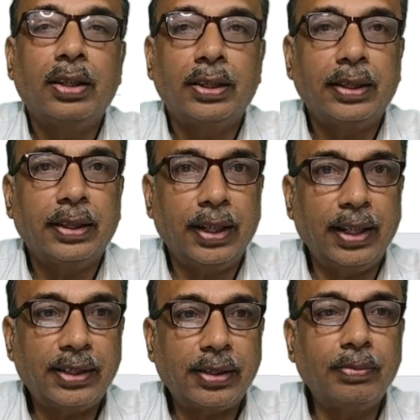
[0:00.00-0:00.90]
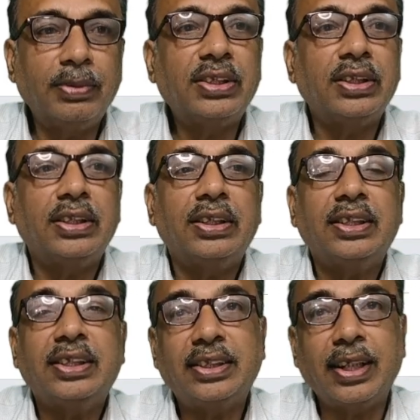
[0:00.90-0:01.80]
Next comes
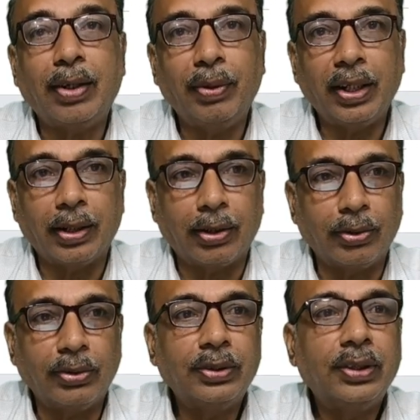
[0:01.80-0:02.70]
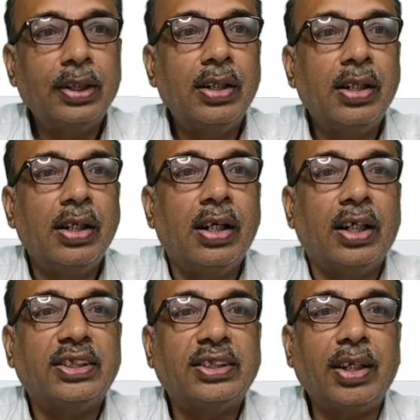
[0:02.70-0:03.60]
saving account. A
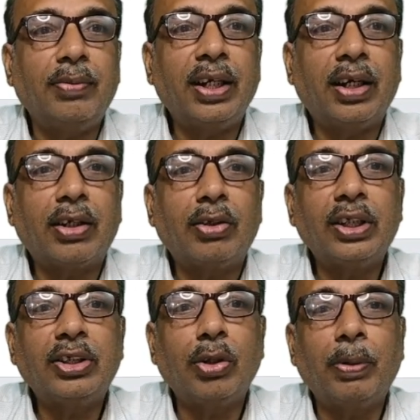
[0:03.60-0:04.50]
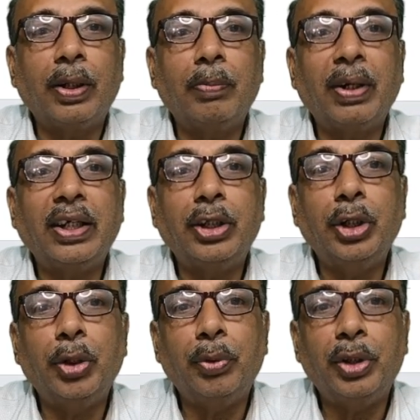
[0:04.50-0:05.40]
saving account is opened by
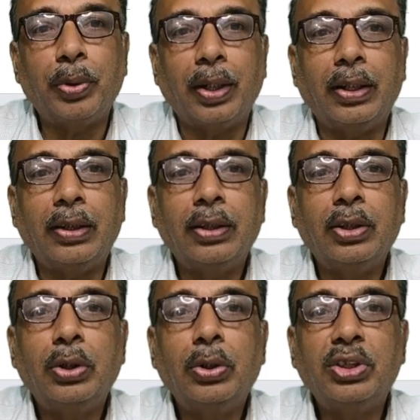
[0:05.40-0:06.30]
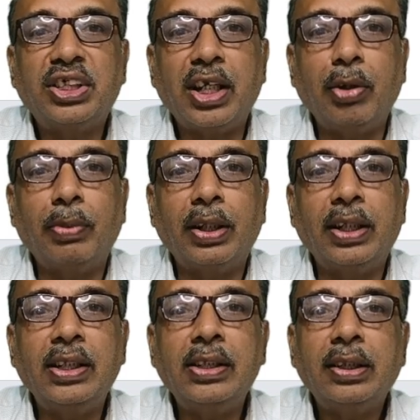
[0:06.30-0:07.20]
individual to save
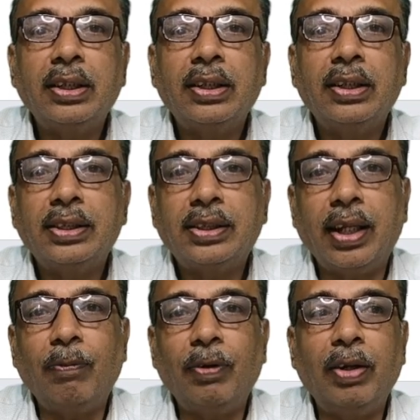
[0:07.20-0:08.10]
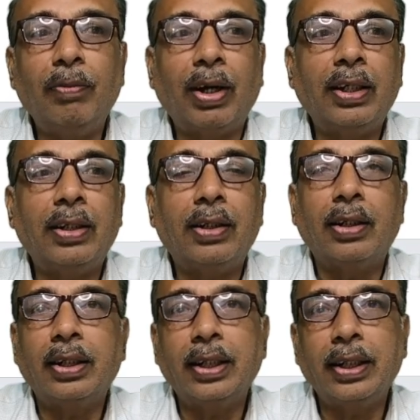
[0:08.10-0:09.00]
money safely while
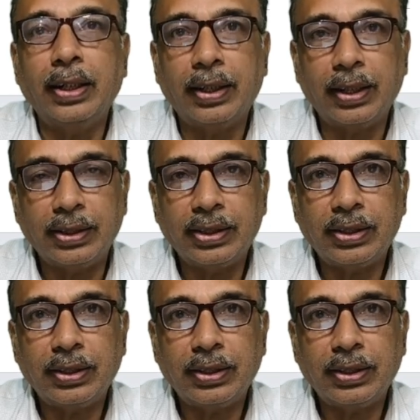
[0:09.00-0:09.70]
earning interest.